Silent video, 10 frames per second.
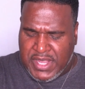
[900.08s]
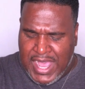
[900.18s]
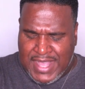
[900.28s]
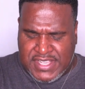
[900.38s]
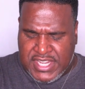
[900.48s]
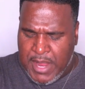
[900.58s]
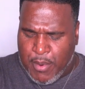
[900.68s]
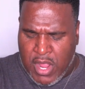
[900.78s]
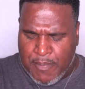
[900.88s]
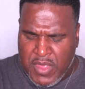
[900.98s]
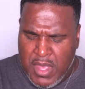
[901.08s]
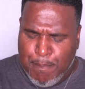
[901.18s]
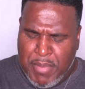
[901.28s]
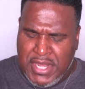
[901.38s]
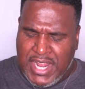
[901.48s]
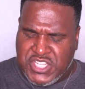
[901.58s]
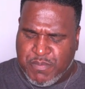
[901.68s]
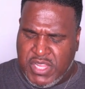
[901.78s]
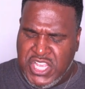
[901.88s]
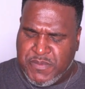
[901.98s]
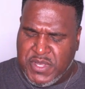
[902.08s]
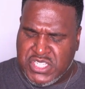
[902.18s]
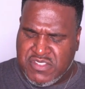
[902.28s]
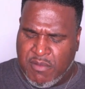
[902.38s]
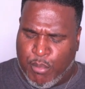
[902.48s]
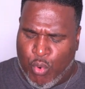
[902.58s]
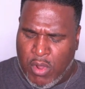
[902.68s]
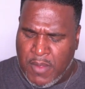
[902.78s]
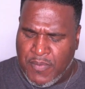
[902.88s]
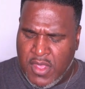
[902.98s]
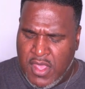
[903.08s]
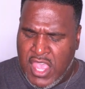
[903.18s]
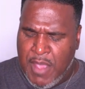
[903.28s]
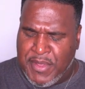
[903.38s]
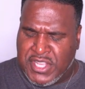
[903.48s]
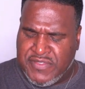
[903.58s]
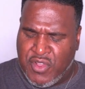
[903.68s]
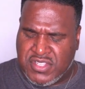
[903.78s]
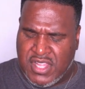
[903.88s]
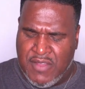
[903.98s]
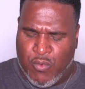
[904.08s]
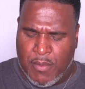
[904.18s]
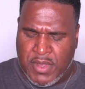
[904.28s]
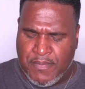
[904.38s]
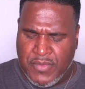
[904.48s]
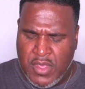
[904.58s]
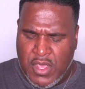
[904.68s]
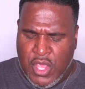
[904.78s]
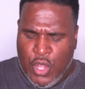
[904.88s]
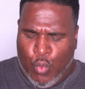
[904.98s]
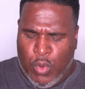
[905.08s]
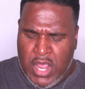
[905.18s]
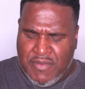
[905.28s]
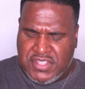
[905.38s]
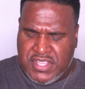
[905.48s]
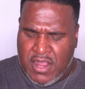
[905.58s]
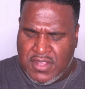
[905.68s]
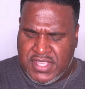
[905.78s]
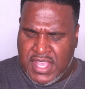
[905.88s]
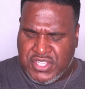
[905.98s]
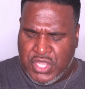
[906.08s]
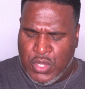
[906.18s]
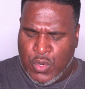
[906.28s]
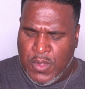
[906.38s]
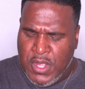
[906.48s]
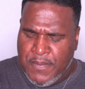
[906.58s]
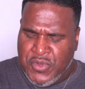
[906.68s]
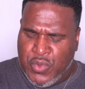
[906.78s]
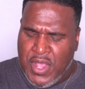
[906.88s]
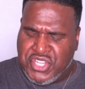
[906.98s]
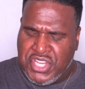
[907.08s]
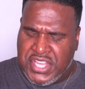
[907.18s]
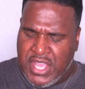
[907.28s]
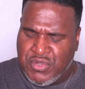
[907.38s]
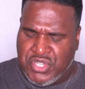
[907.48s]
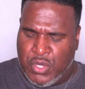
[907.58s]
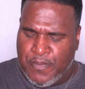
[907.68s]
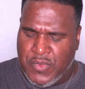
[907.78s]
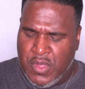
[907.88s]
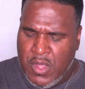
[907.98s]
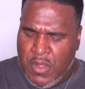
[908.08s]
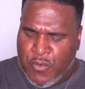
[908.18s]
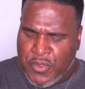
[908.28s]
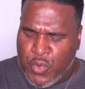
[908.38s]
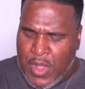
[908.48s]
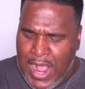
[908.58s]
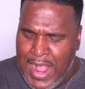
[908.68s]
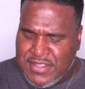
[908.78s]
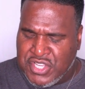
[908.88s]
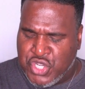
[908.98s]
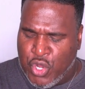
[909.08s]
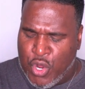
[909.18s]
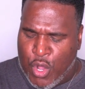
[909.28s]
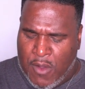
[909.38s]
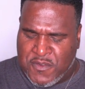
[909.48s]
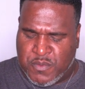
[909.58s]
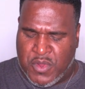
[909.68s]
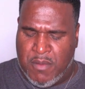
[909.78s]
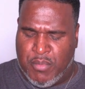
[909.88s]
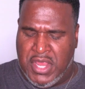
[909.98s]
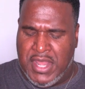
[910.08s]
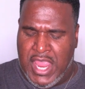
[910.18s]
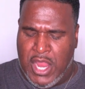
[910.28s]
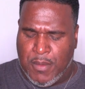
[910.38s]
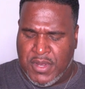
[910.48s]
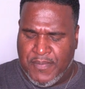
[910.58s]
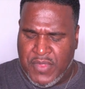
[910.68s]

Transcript: God said to Abraham, Be not displeased because of the boy and because of your slave woman. Whatever Sarah says to you, do as she tells you. For through Isaac shall your offspring be named.